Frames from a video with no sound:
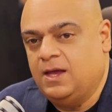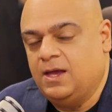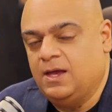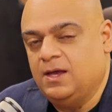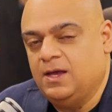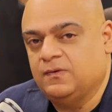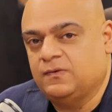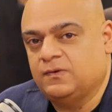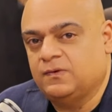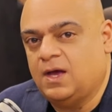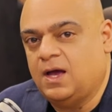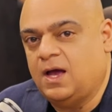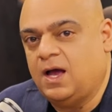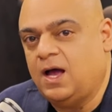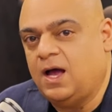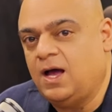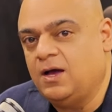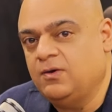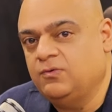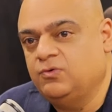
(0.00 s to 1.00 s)
is
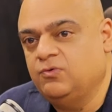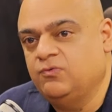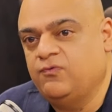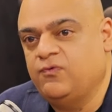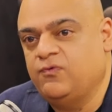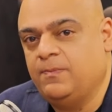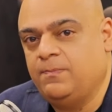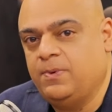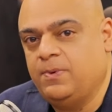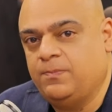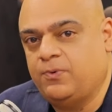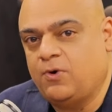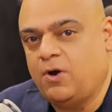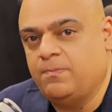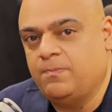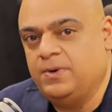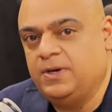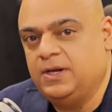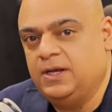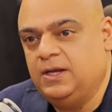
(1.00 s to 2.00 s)
how to flip a
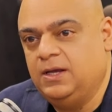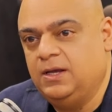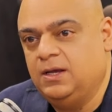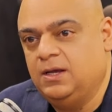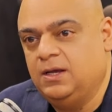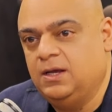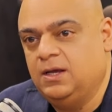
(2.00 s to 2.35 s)
property